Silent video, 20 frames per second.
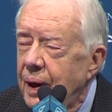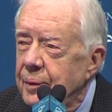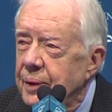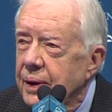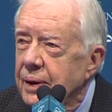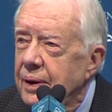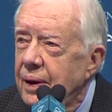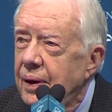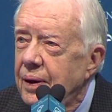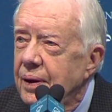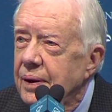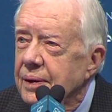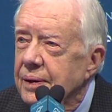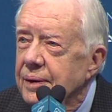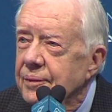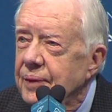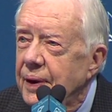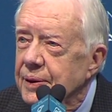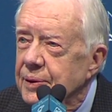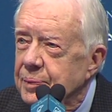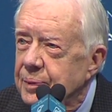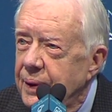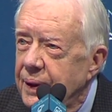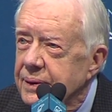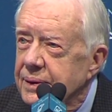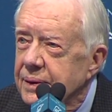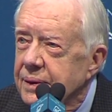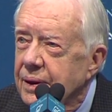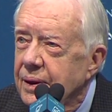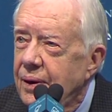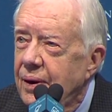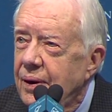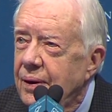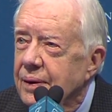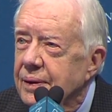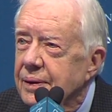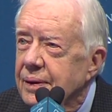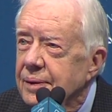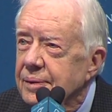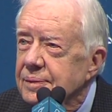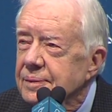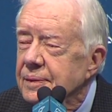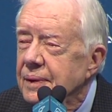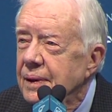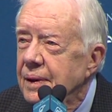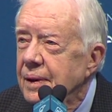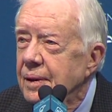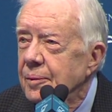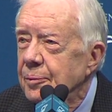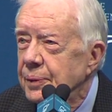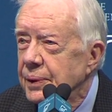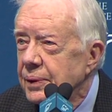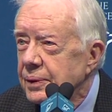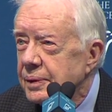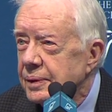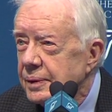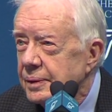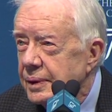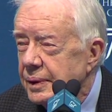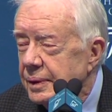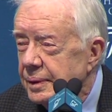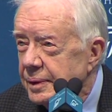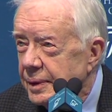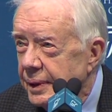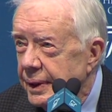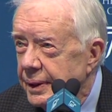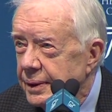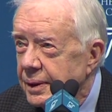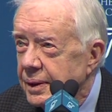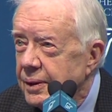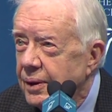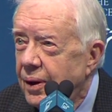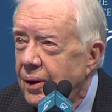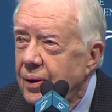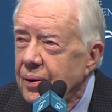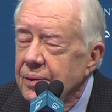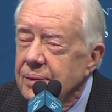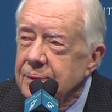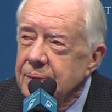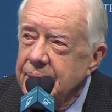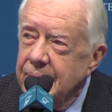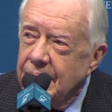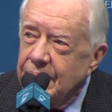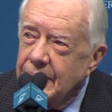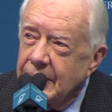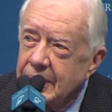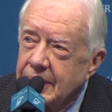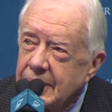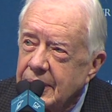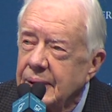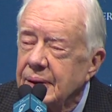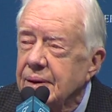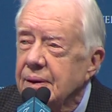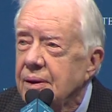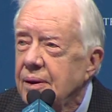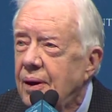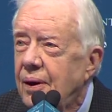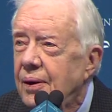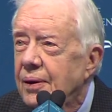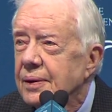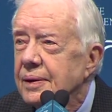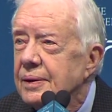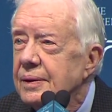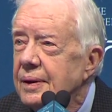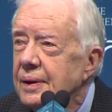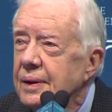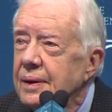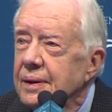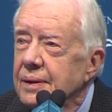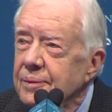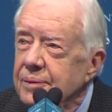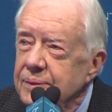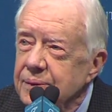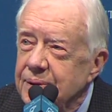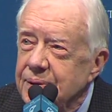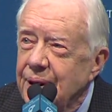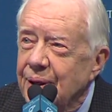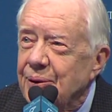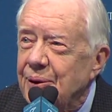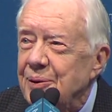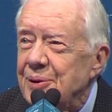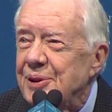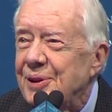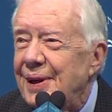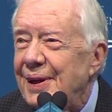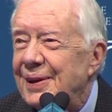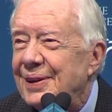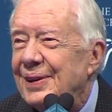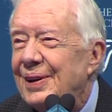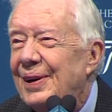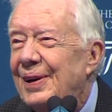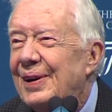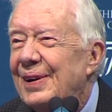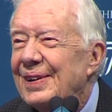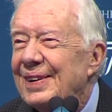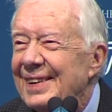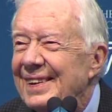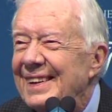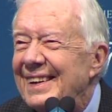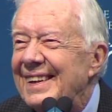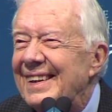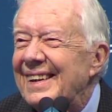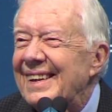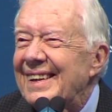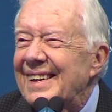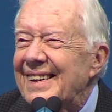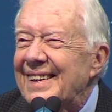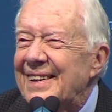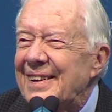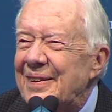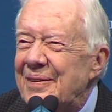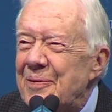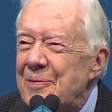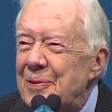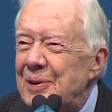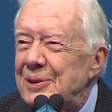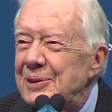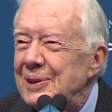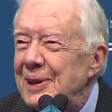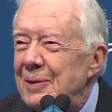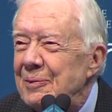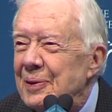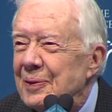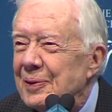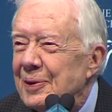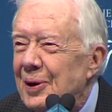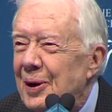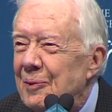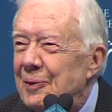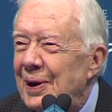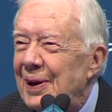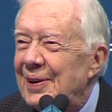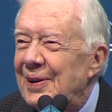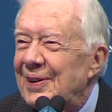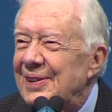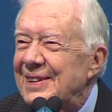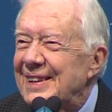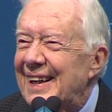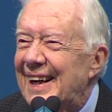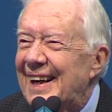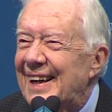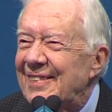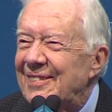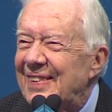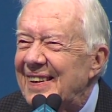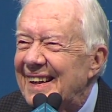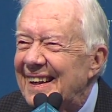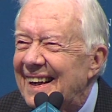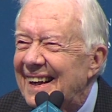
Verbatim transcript: Obama called, the Vice President called, uh, Bill Clinton called, Hillary Clinton called, Secretary of State called. You know, first time they've called me in a long time.